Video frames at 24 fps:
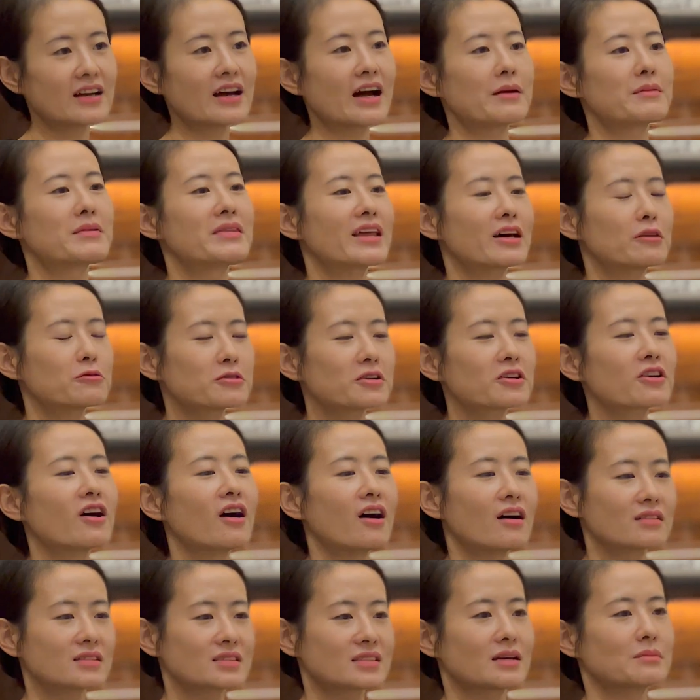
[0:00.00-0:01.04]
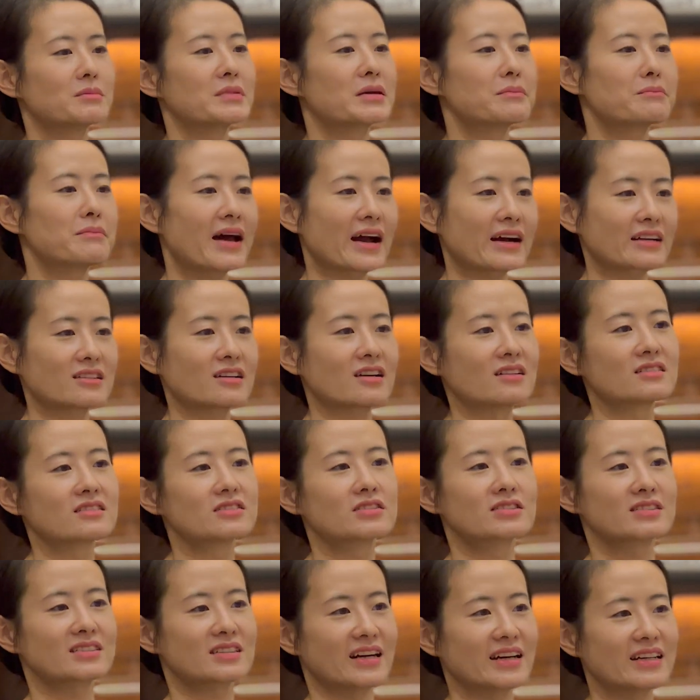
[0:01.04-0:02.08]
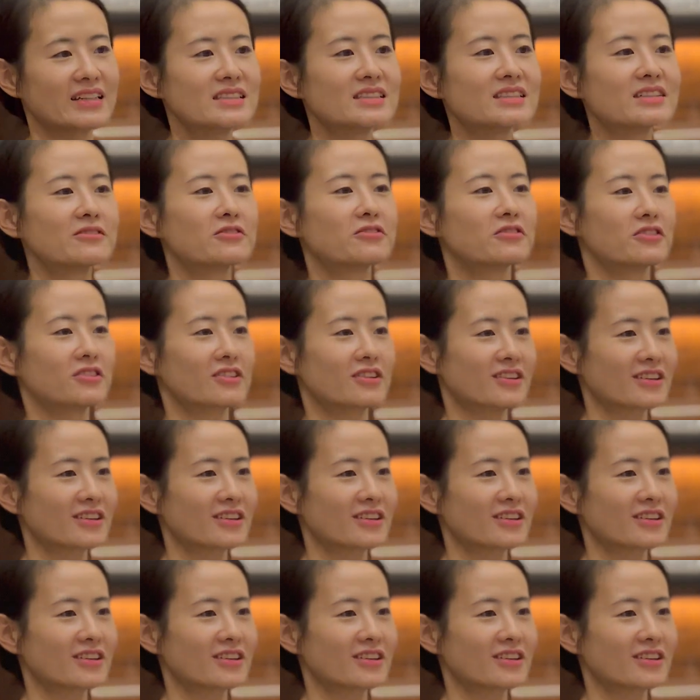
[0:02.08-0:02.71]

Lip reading: I mean, that will cause some impact on the society for